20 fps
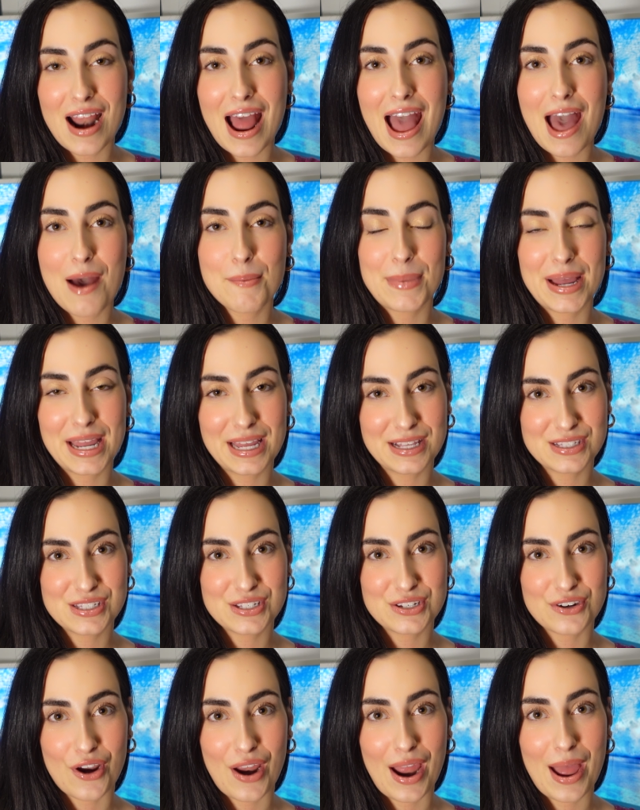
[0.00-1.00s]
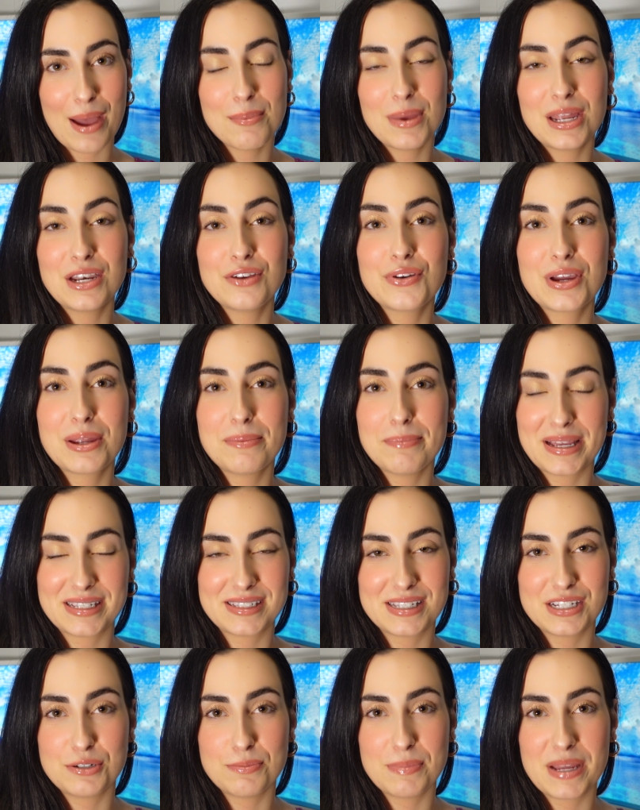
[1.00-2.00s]
I have my Instagram and you can
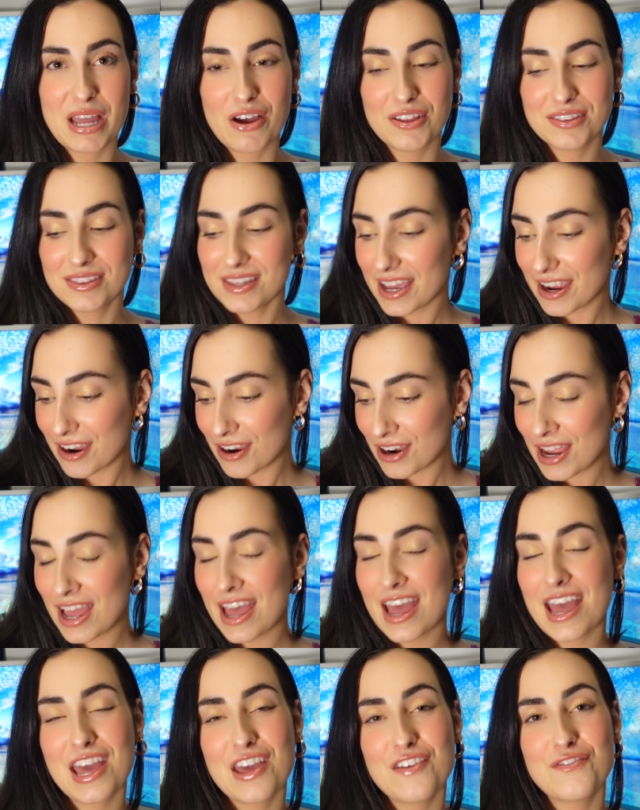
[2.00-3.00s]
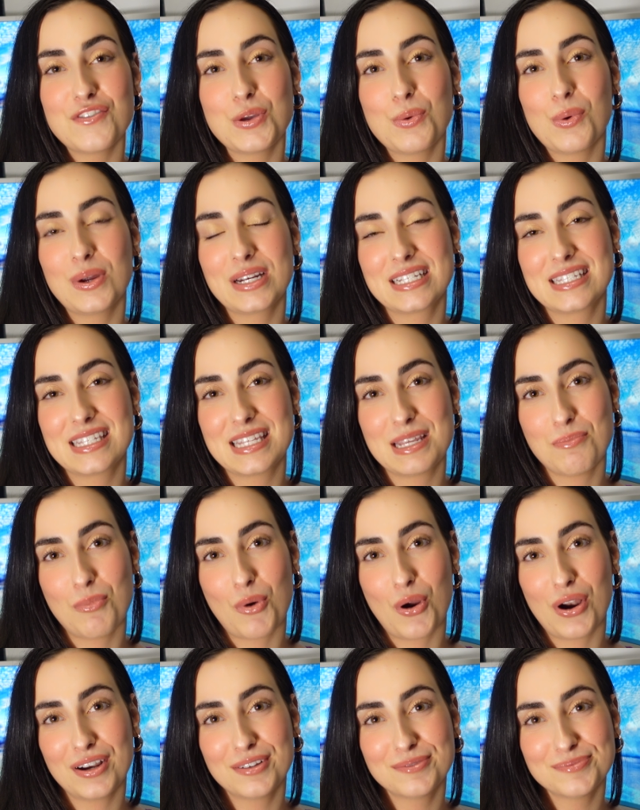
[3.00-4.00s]
message me on there if you want to see more.